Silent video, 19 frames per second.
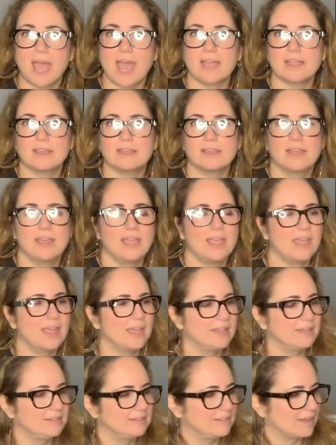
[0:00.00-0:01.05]
back.
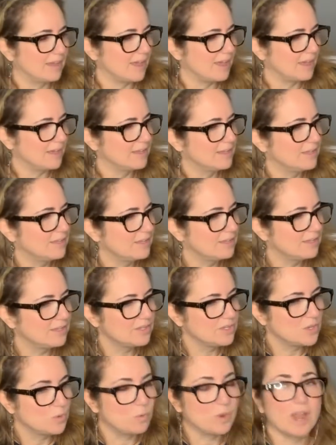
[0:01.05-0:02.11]
And
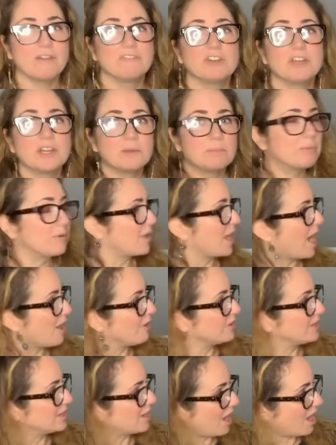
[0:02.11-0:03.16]
we are very
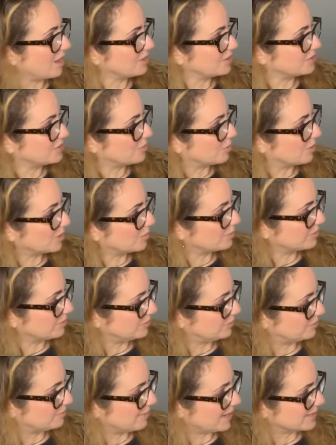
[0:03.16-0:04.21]
proud and honored to work with you,
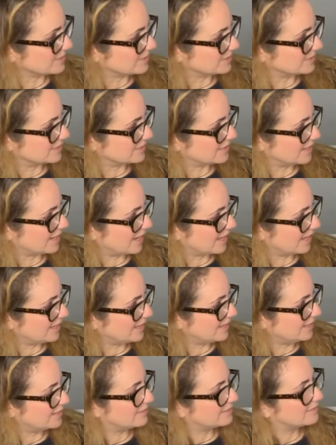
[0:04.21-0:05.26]
Sebastian,
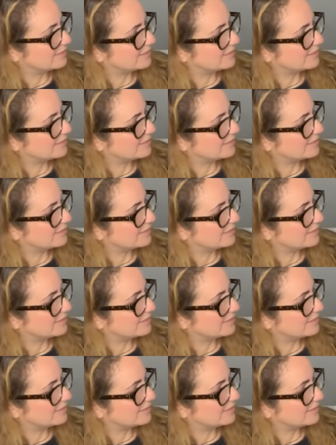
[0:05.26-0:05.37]
today.